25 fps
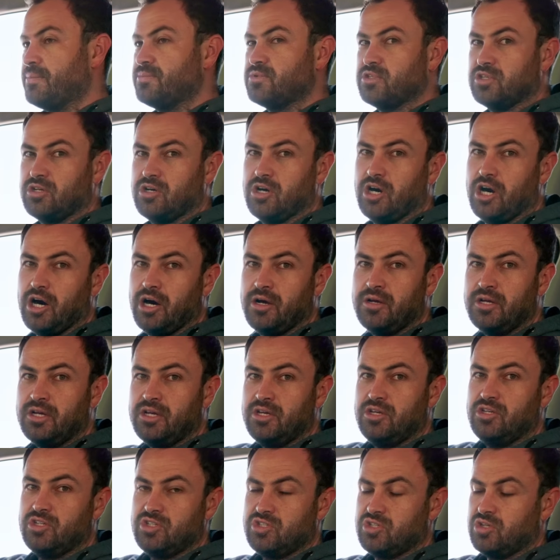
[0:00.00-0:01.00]
up to the car,
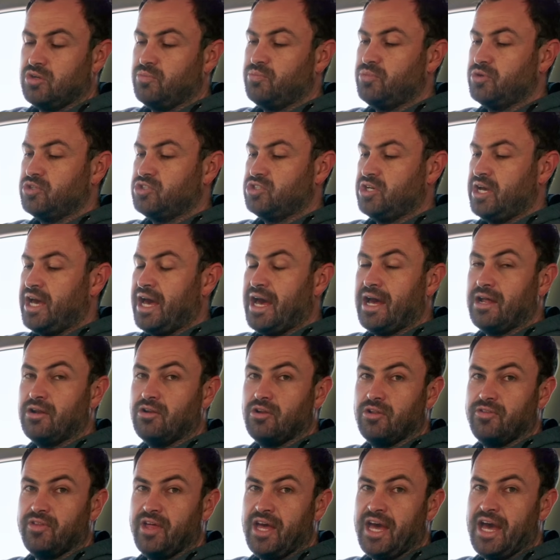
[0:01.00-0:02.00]
you just sort of put your
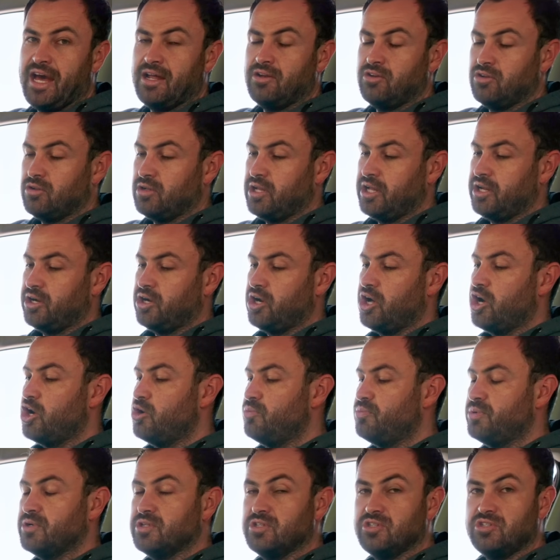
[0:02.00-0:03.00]
hand on the handle and it
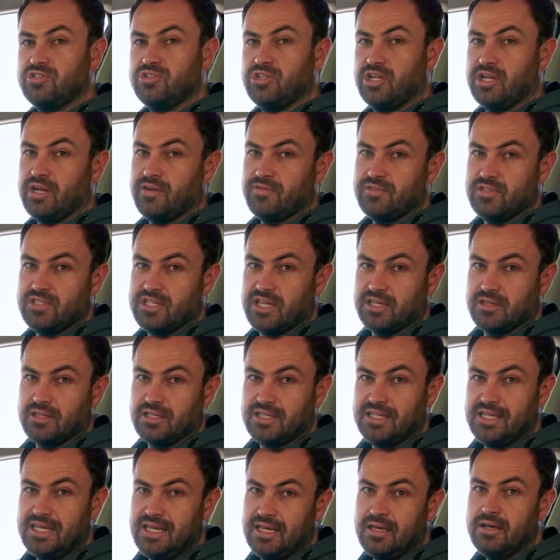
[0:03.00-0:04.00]
opens, don't have to take the
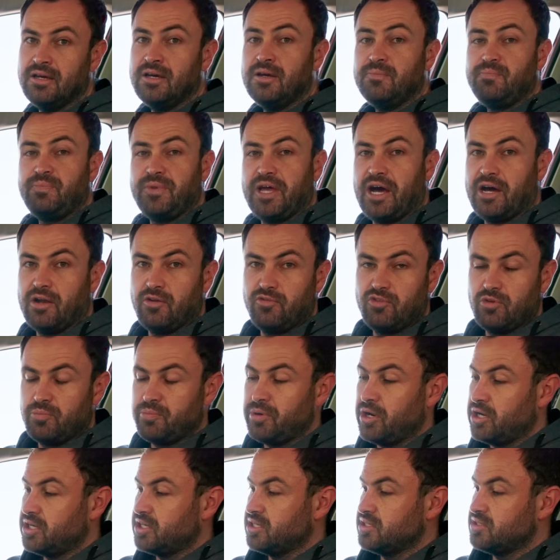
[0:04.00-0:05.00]
key out of your
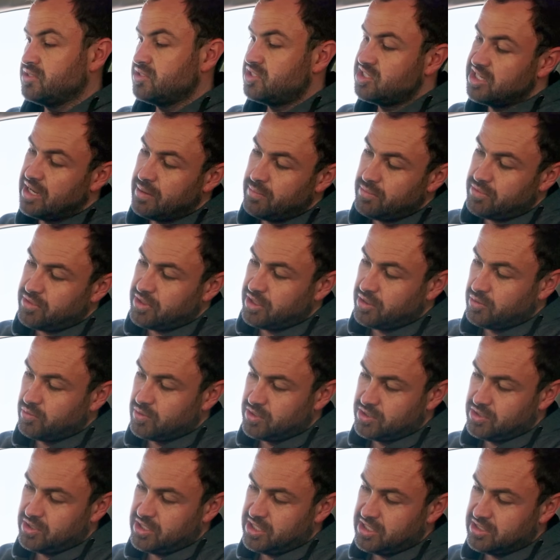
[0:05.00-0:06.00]
pocket. Same thing
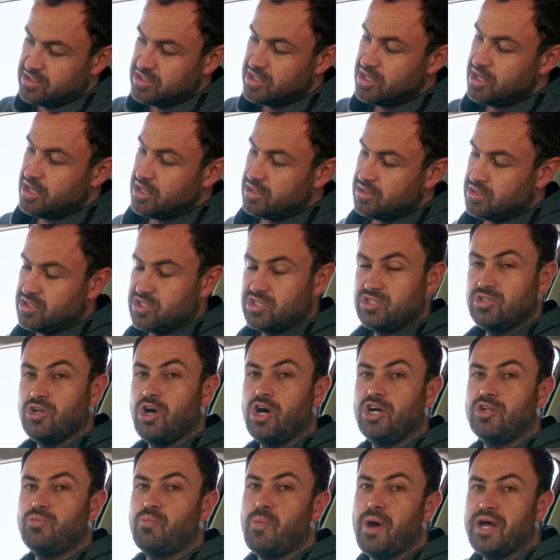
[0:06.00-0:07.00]
when you hit the
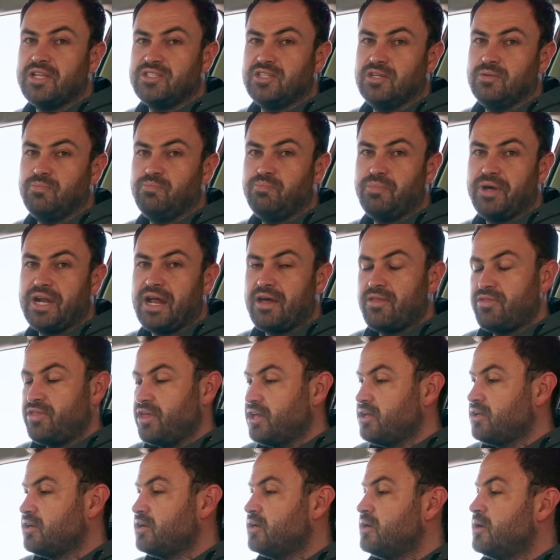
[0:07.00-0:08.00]
start button. But I
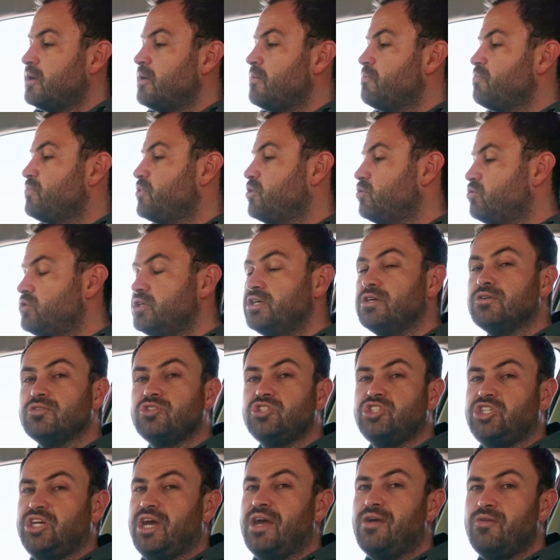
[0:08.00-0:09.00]
think the real
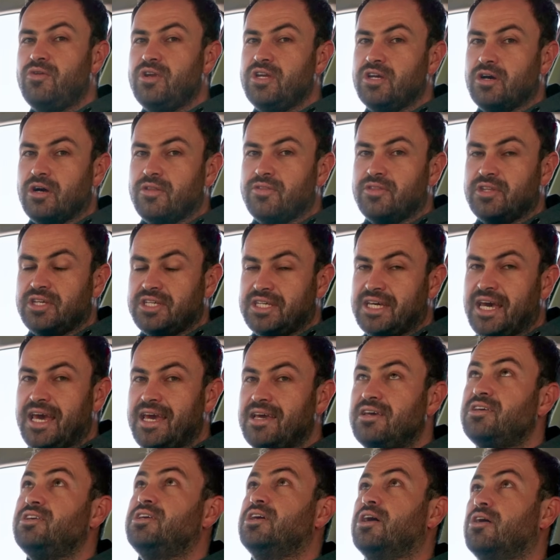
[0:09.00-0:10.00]
cherry on the
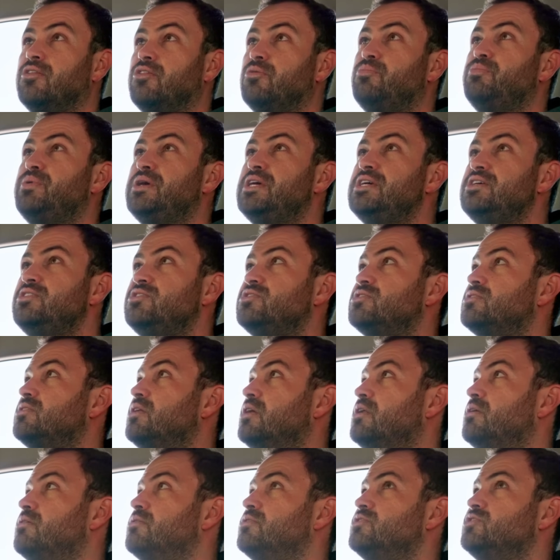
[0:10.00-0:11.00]
cake here, the piece
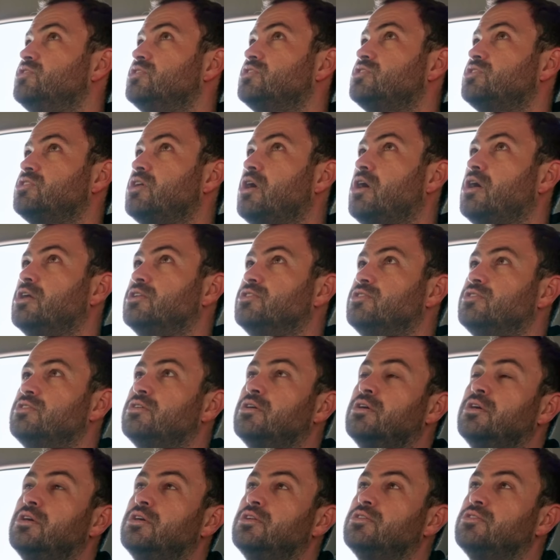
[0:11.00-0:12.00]
de la
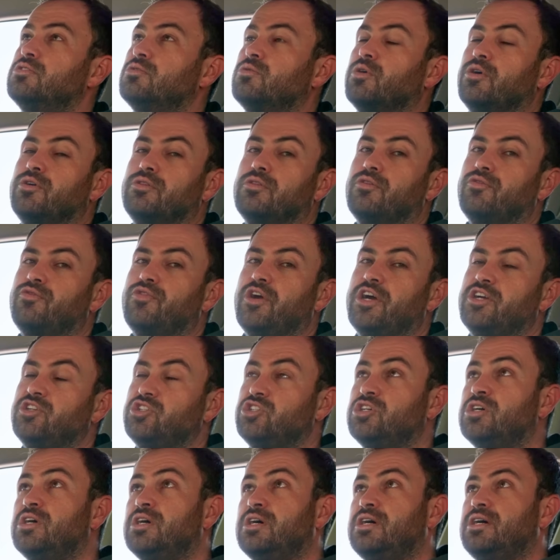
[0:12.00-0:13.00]
resistance, to quote the
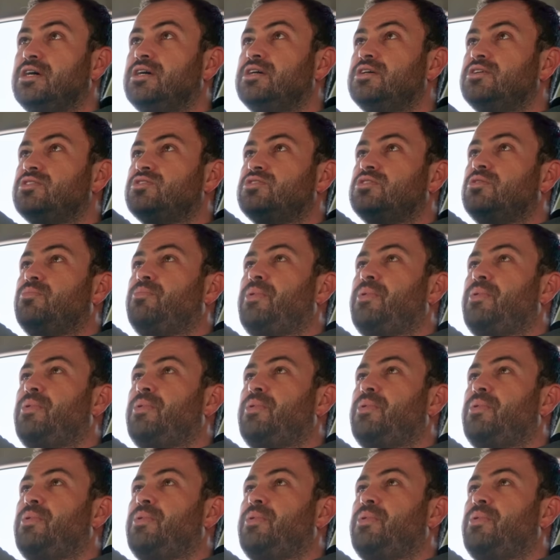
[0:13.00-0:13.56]
French, is the